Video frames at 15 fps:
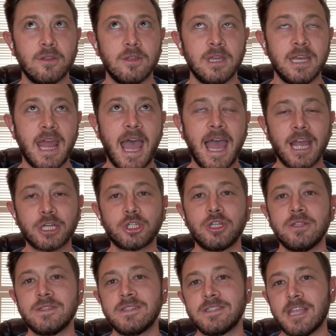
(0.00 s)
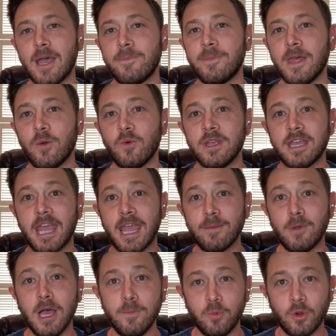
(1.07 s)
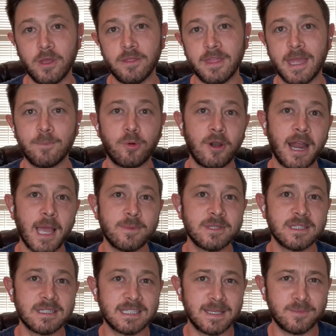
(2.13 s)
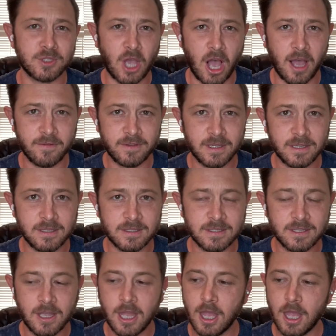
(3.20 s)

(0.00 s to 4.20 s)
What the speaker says: an action step that we came up with, and perhaps it seems obvious,